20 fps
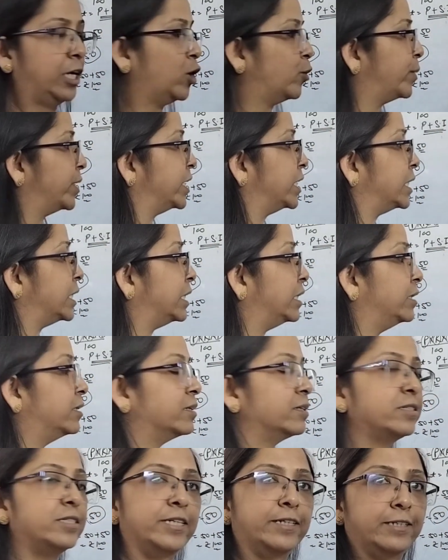how many
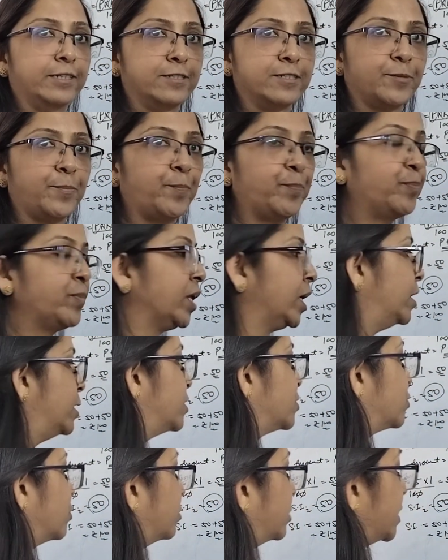years it is.
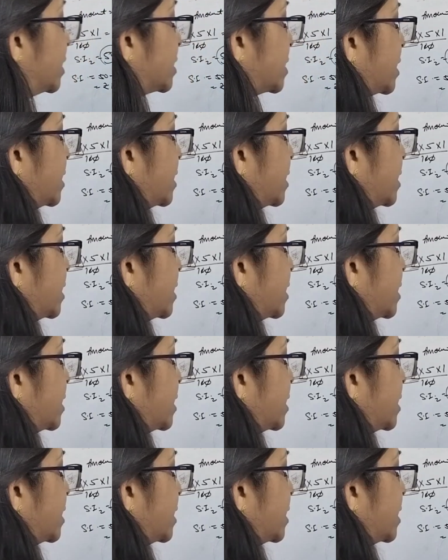So this